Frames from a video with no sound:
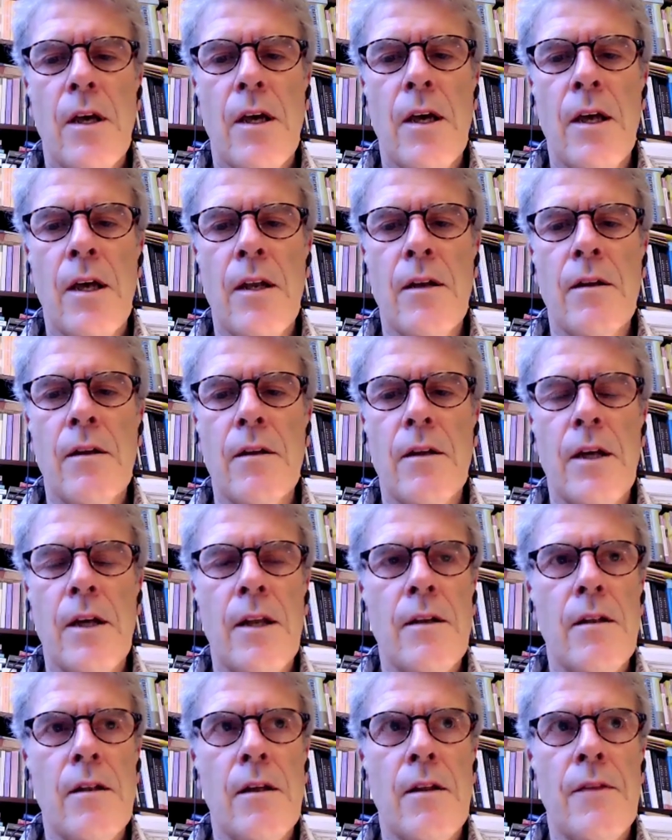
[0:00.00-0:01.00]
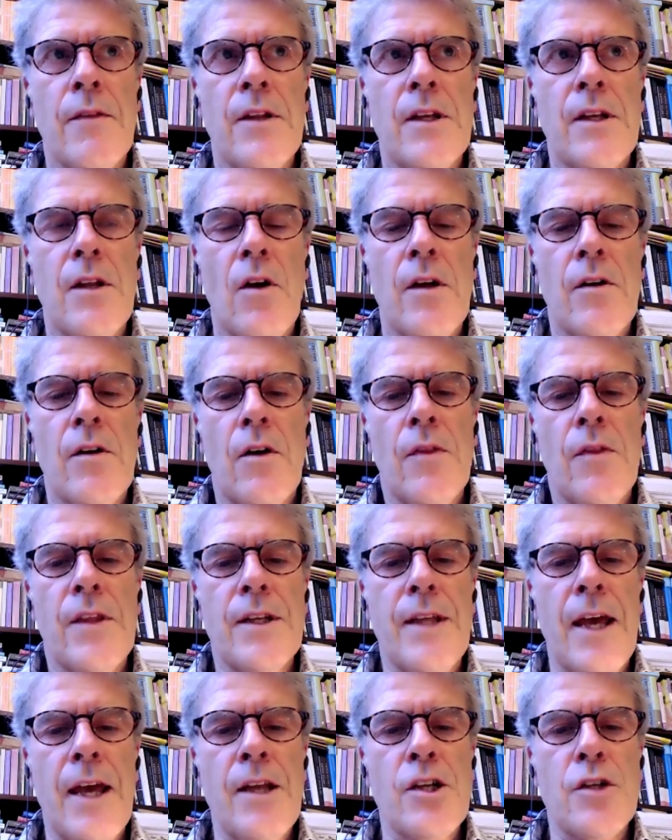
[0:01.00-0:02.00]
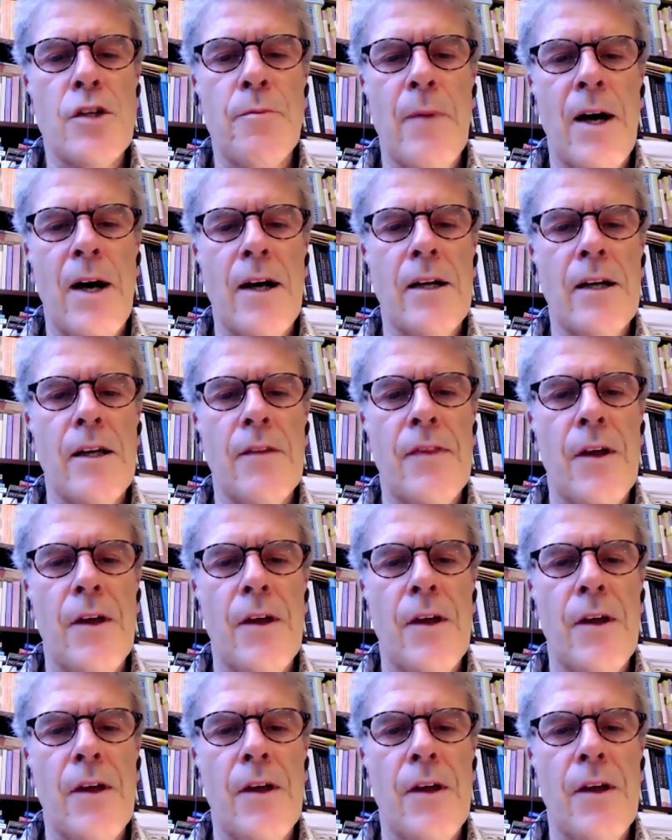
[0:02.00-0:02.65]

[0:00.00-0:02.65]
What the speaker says: on the Danish market,